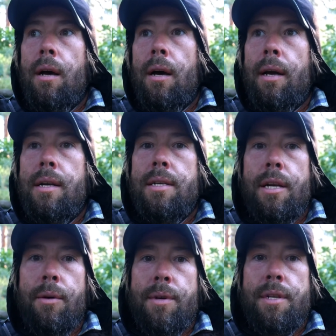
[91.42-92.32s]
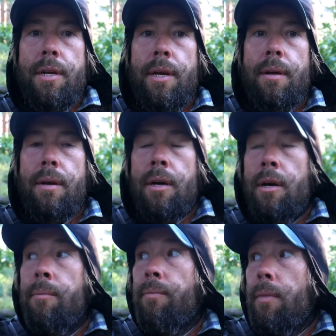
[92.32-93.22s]
continuously.
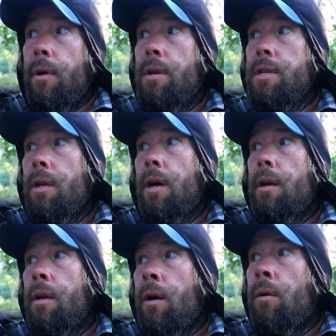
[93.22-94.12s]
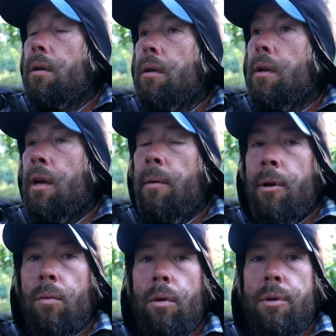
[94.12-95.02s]
And it's a lot, you know. You got to be in
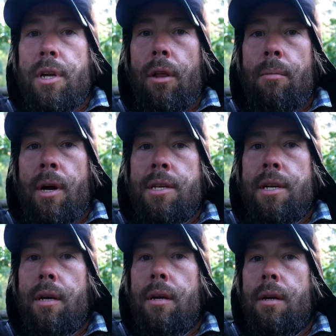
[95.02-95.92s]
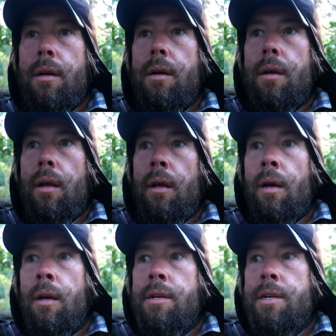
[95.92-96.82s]
a real particular mindset
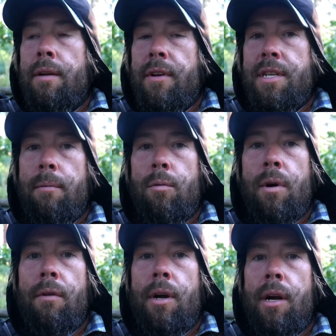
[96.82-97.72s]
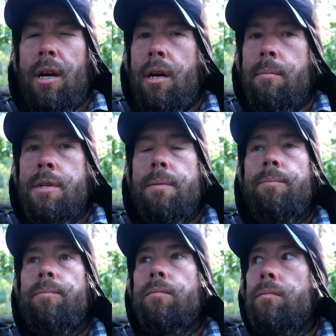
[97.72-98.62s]
and just kind of accept whatever kind of comes.
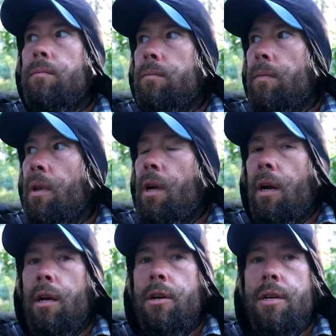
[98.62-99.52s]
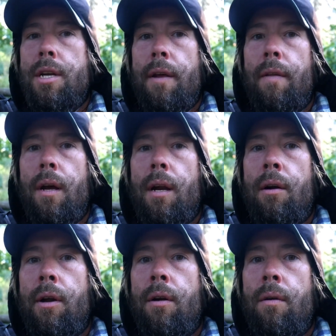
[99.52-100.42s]
You got to kind of understand that
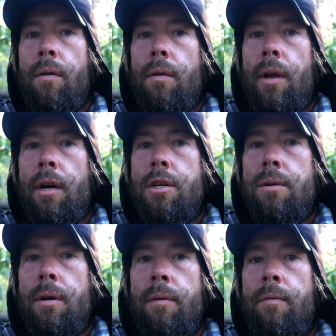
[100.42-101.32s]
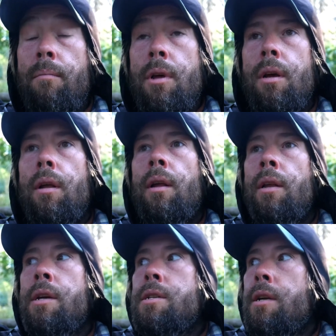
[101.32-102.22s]
out here, like on trail, for me at
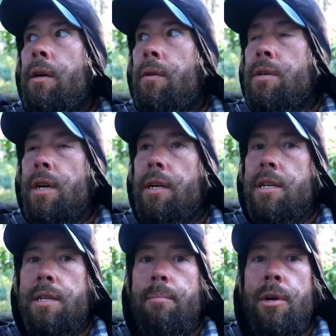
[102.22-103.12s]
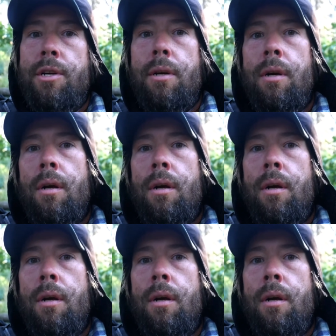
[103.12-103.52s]
least, you know, there's like a sense of mission,